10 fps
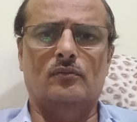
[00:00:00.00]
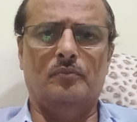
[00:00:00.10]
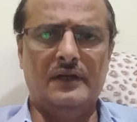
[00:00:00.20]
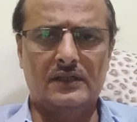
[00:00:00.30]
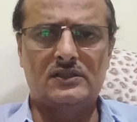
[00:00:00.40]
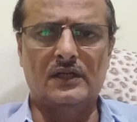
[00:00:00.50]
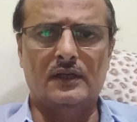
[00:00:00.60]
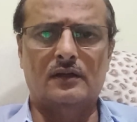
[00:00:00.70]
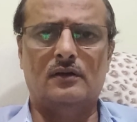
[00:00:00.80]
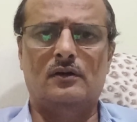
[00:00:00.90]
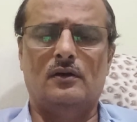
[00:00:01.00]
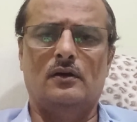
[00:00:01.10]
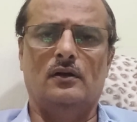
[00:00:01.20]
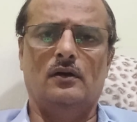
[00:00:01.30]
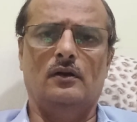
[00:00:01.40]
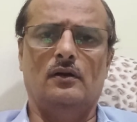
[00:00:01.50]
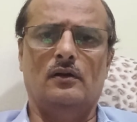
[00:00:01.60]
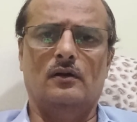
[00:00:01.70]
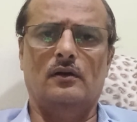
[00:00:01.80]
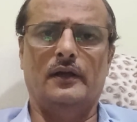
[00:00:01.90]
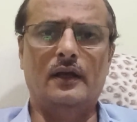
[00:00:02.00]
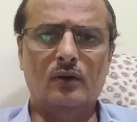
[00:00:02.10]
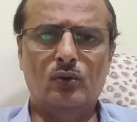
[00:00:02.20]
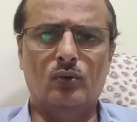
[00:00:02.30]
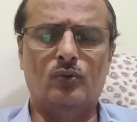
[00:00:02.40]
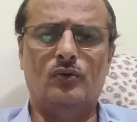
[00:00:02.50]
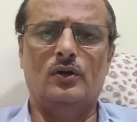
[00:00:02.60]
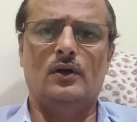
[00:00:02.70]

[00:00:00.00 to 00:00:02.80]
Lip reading: mirchi, hingu,